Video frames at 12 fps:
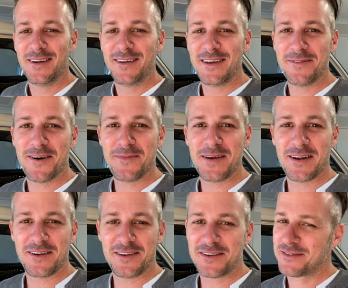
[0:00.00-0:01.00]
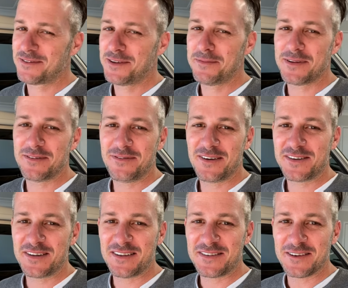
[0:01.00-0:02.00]
you might be able to just simply fix it
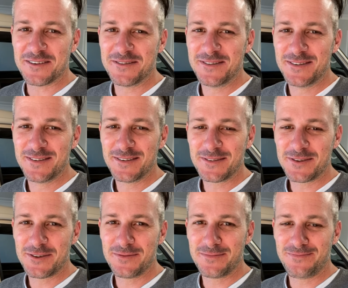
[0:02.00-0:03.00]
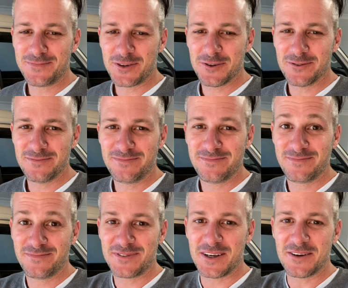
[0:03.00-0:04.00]
yourself. Cool.
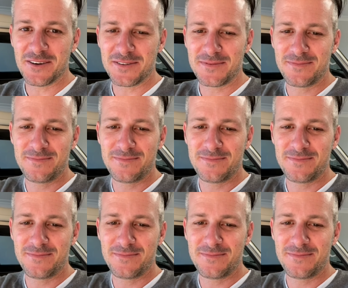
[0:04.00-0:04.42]
See you guys.